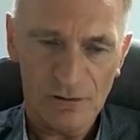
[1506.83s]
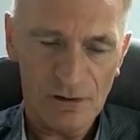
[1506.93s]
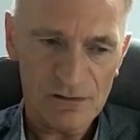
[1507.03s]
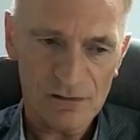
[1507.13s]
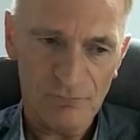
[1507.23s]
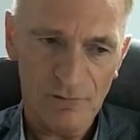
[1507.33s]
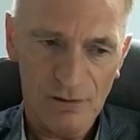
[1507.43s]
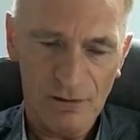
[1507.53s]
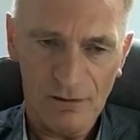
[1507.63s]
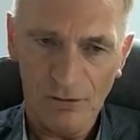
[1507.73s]
As
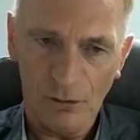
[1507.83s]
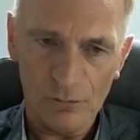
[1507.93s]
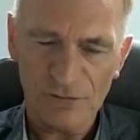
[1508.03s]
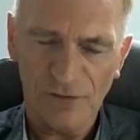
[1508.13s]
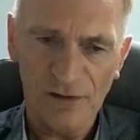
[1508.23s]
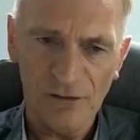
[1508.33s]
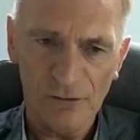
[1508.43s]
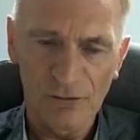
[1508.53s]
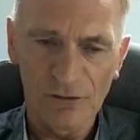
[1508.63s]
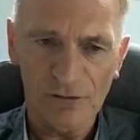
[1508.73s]
you always find out
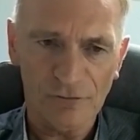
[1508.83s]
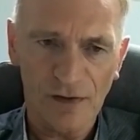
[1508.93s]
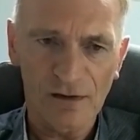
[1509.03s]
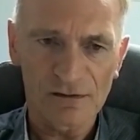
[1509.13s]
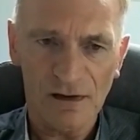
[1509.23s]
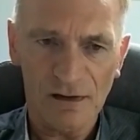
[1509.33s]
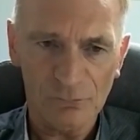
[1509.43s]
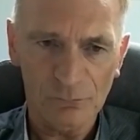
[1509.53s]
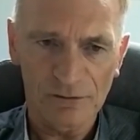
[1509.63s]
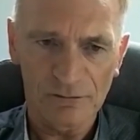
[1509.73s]
who your friends are
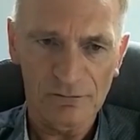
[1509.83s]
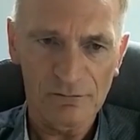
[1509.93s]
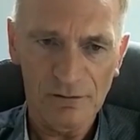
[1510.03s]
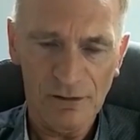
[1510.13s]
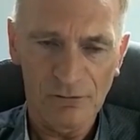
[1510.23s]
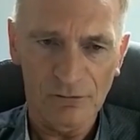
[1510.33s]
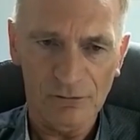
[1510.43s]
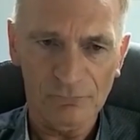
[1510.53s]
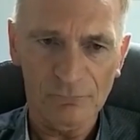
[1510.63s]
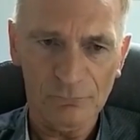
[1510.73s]
when
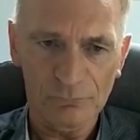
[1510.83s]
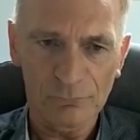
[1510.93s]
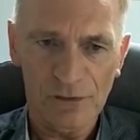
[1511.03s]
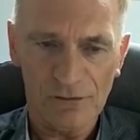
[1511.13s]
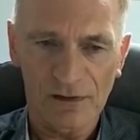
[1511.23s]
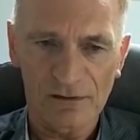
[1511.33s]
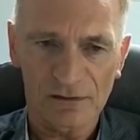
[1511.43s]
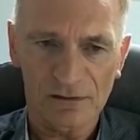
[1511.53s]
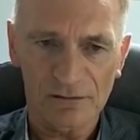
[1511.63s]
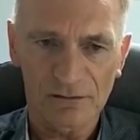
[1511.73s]
when things
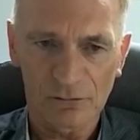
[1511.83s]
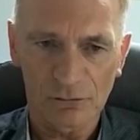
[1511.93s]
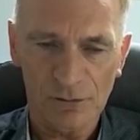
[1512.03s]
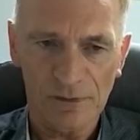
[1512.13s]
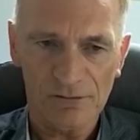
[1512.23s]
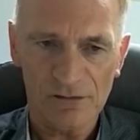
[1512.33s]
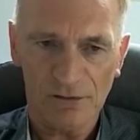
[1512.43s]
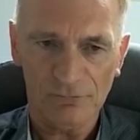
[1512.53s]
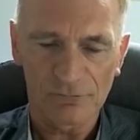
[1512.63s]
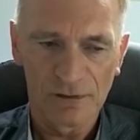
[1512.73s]
are going a bit tough.